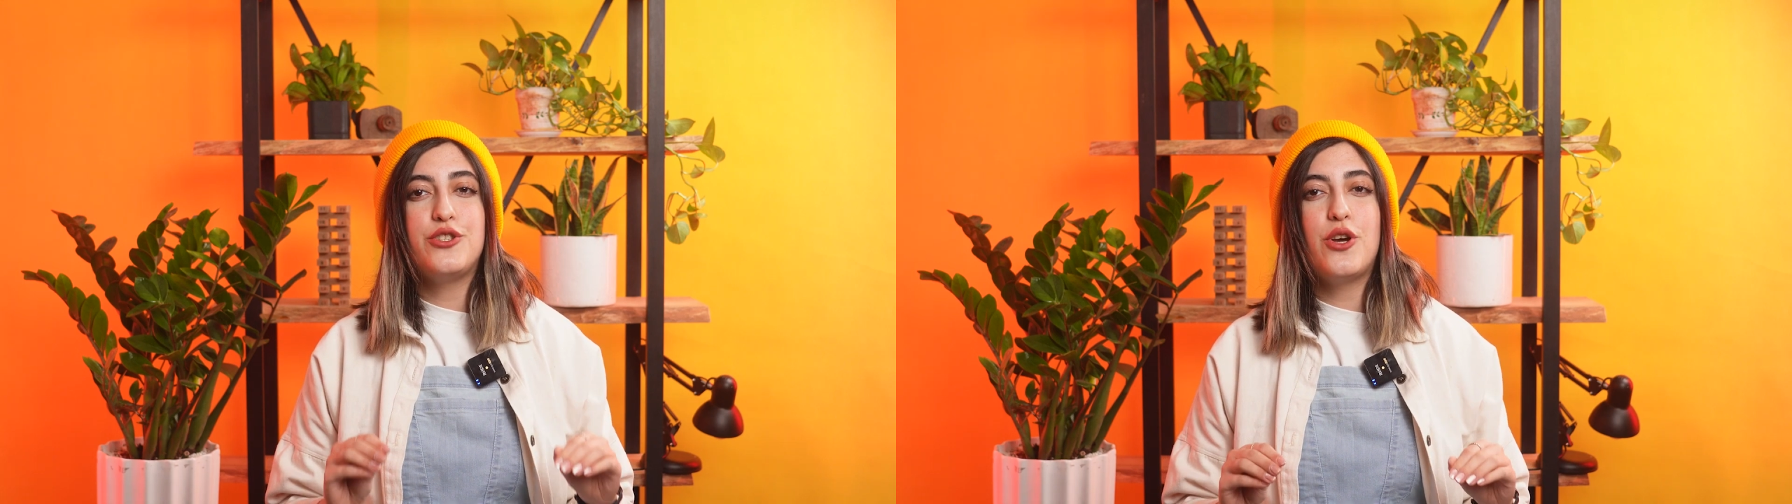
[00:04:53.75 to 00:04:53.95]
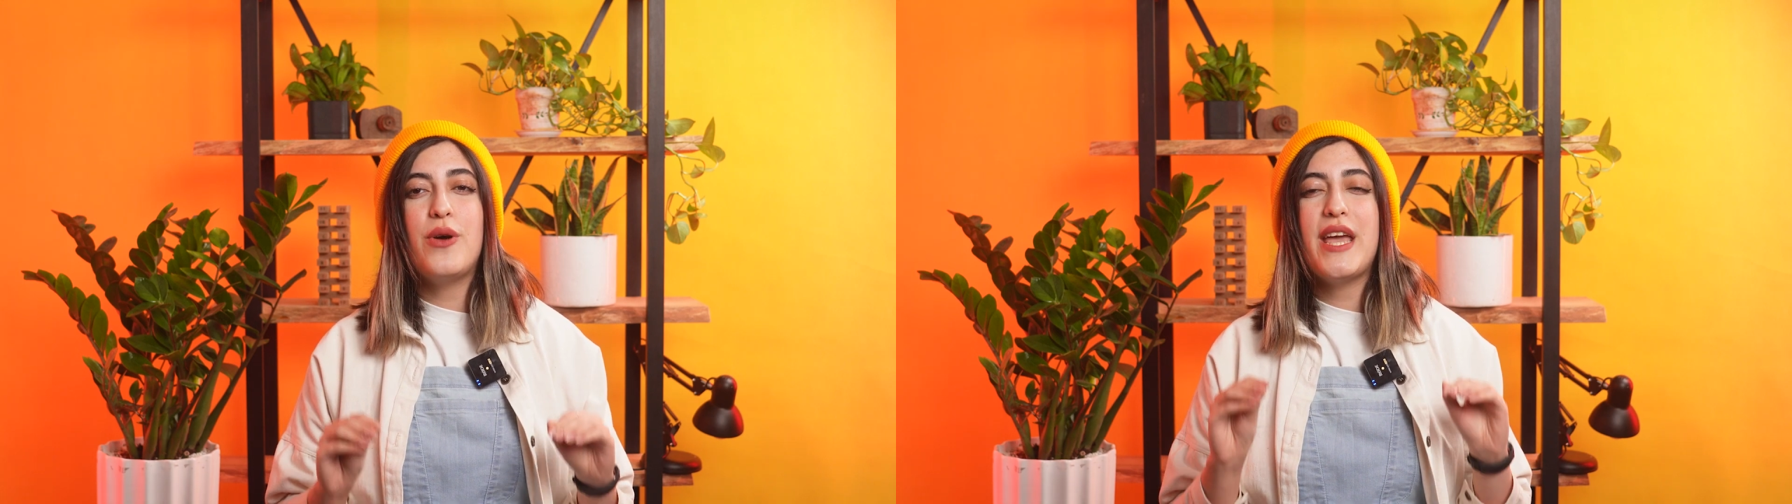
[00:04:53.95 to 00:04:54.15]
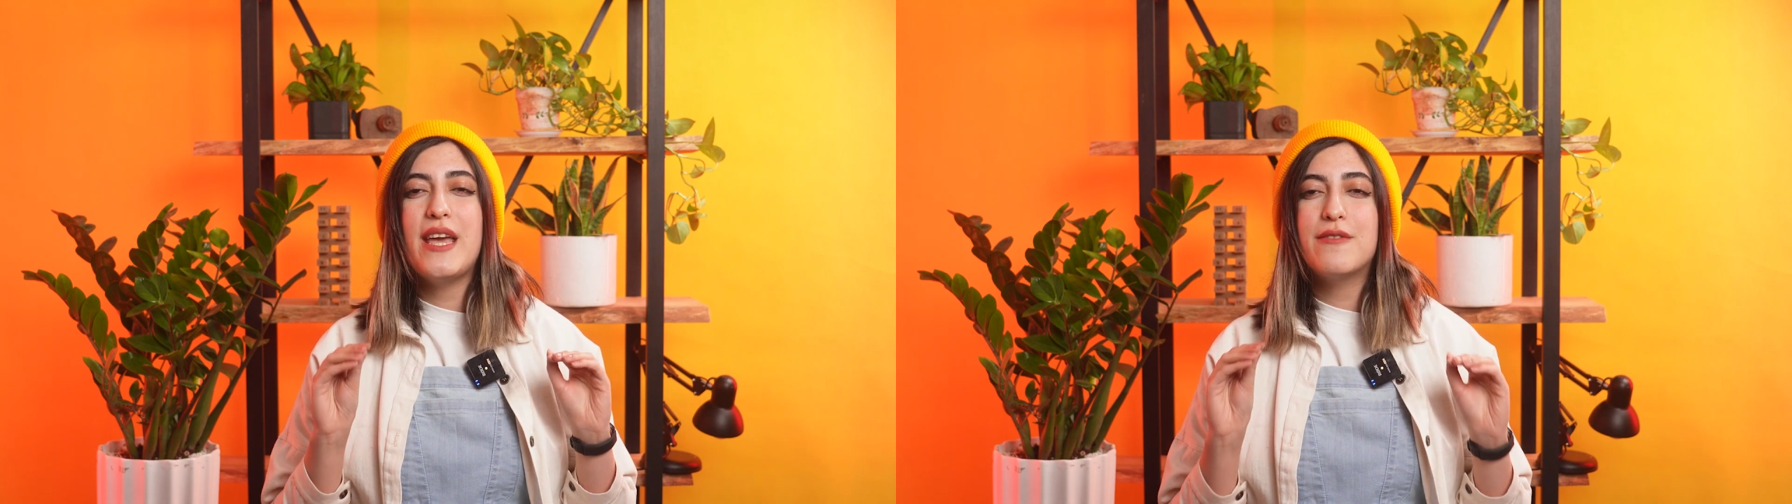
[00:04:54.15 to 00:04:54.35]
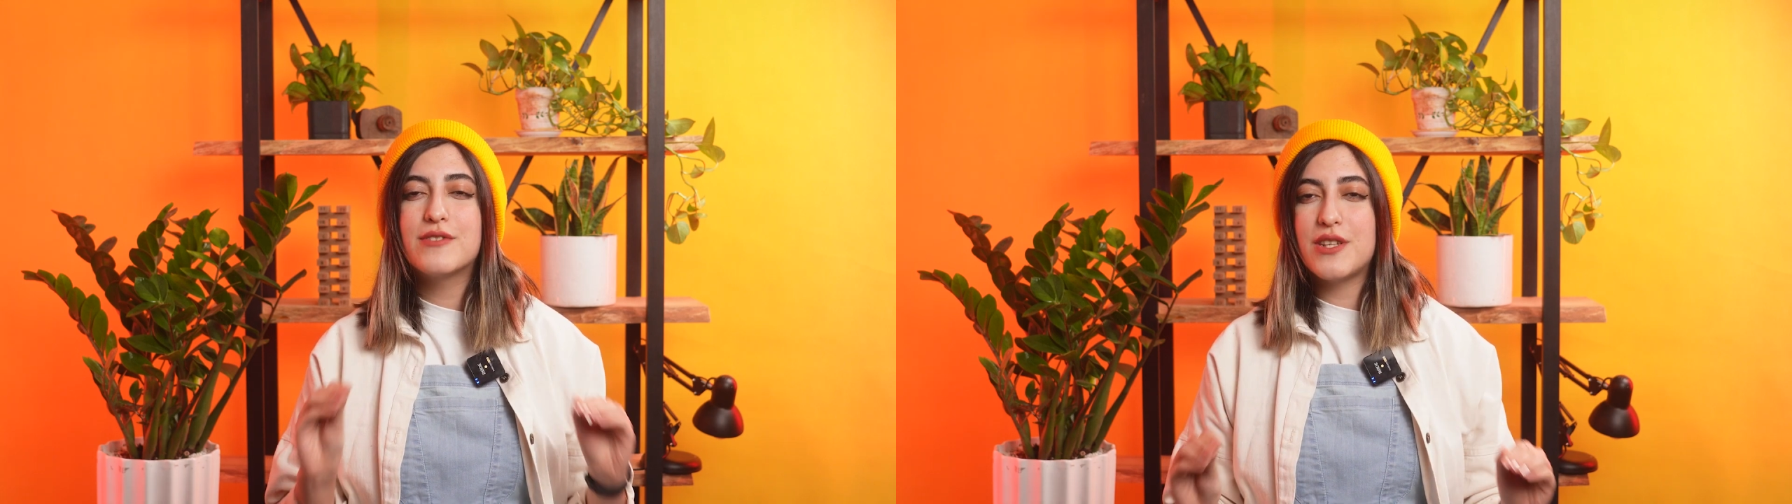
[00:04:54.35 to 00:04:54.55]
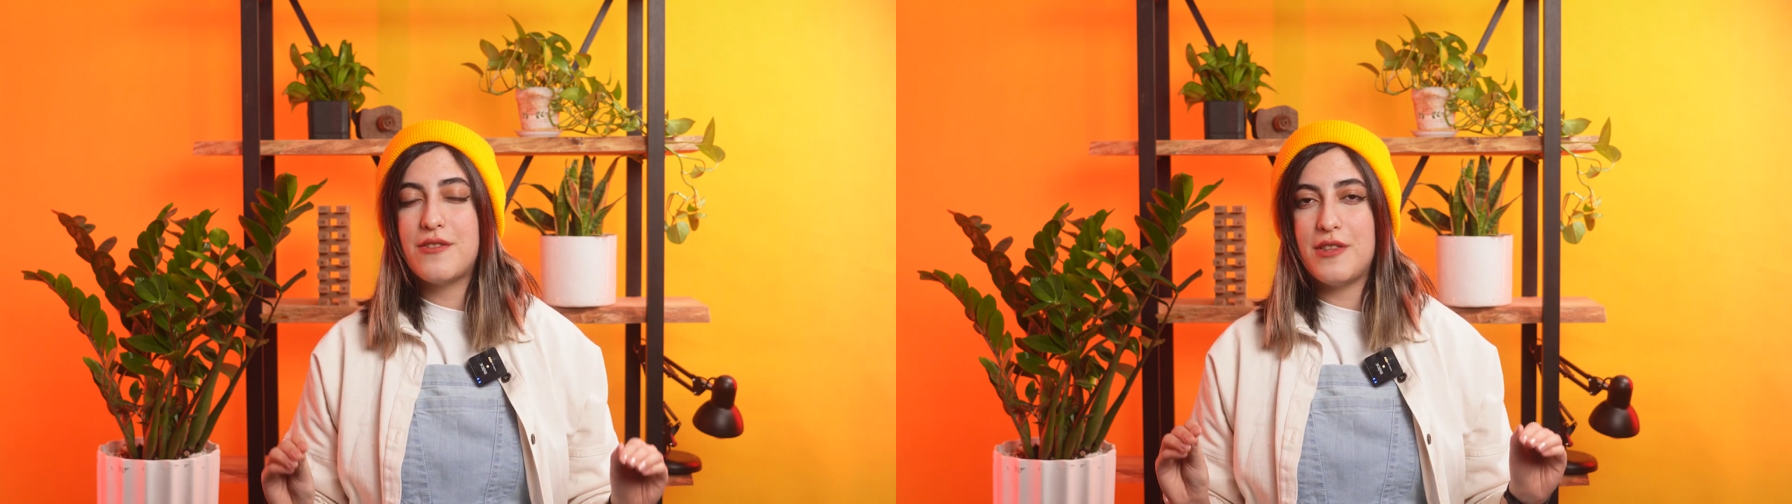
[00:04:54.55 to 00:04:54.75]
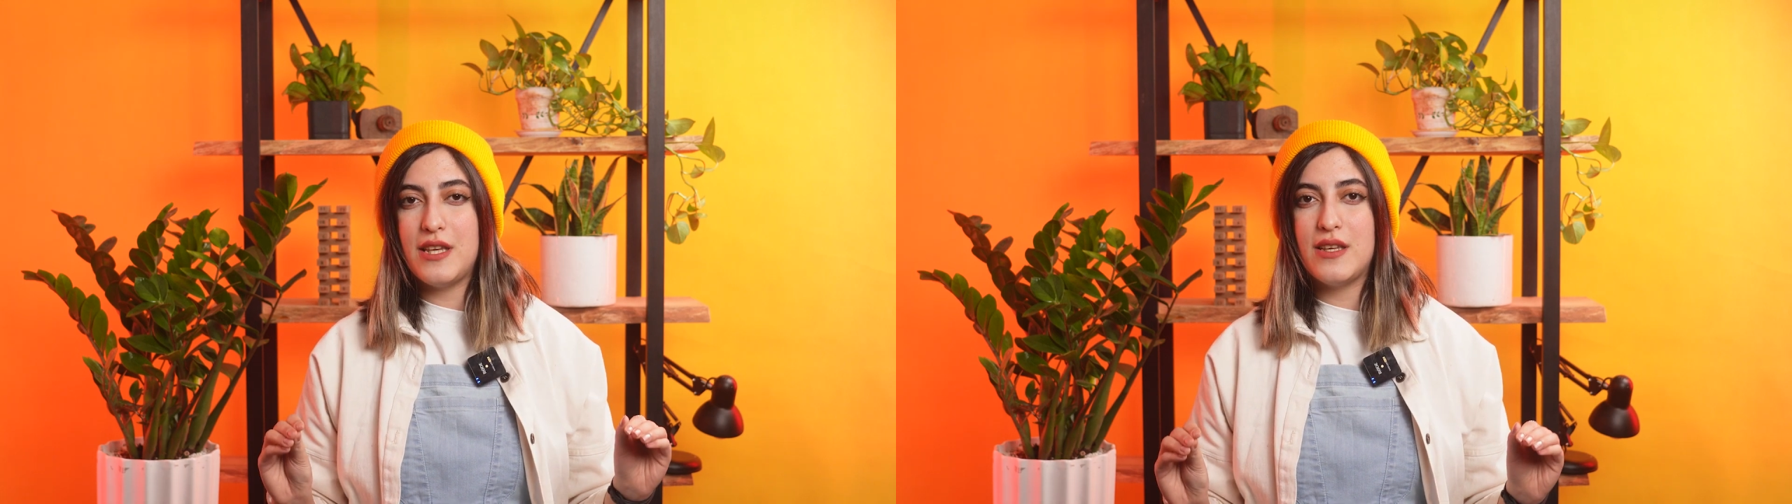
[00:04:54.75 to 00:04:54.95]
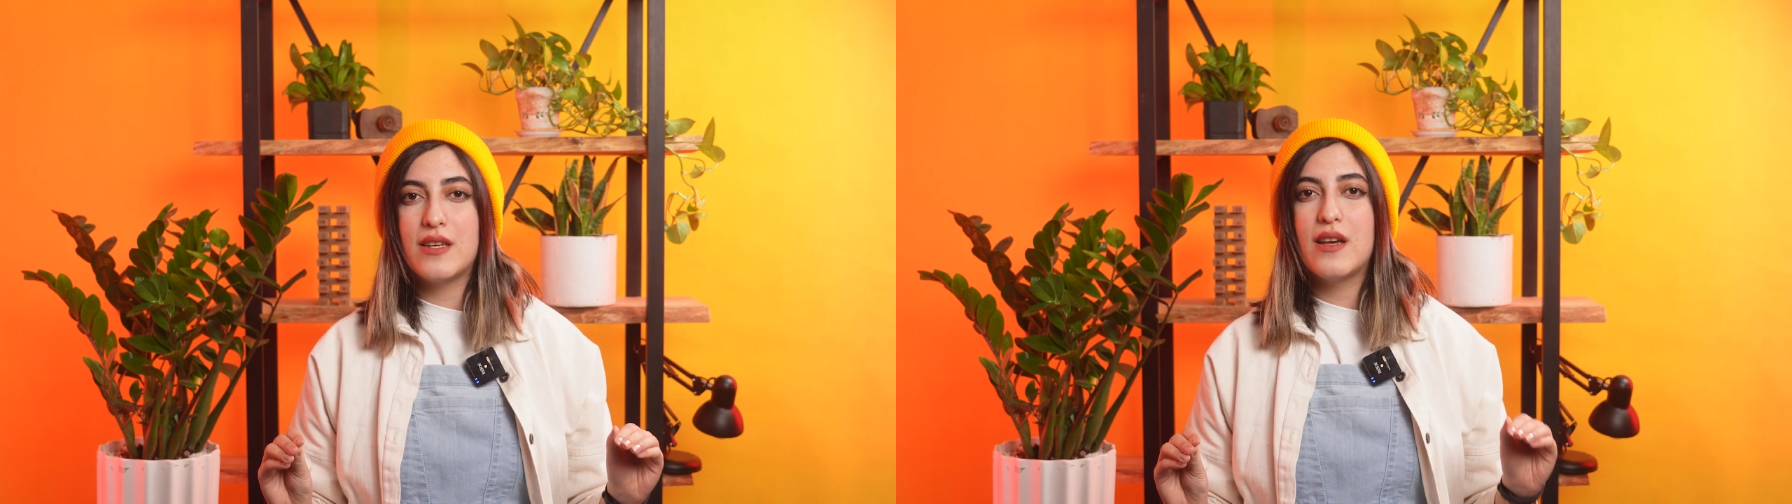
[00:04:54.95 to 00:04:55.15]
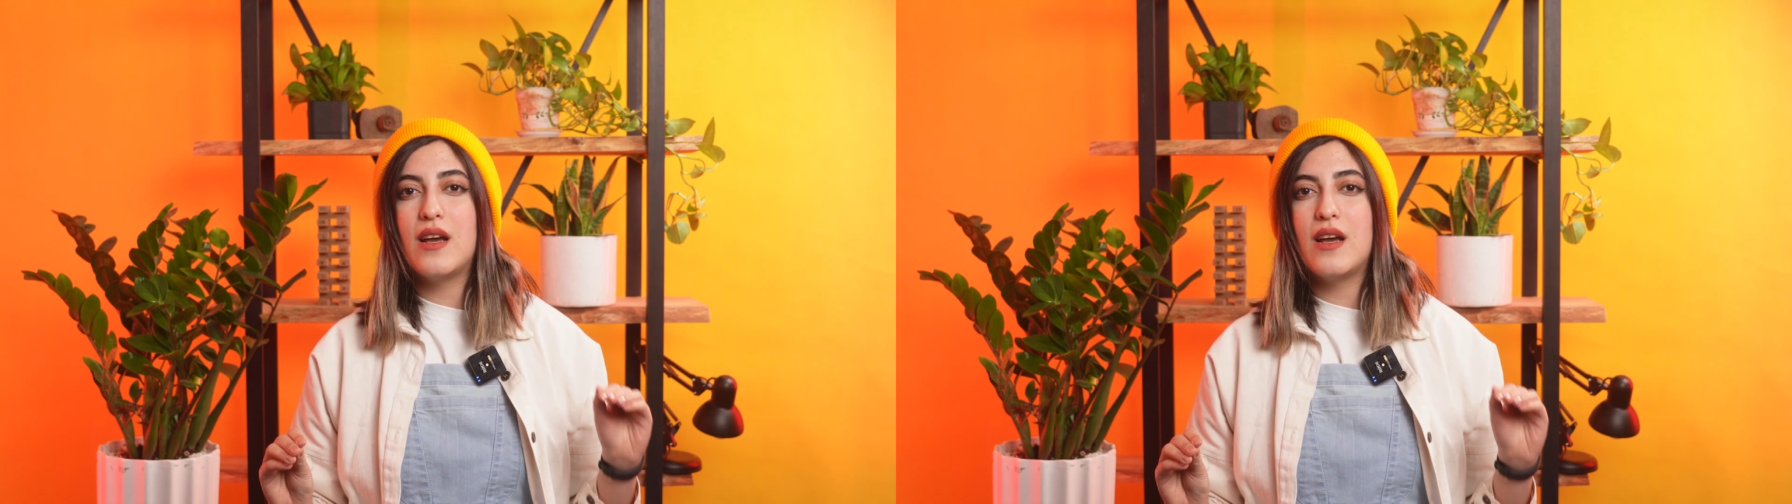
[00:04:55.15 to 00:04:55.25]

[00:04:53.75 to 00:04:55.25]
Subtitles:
know everything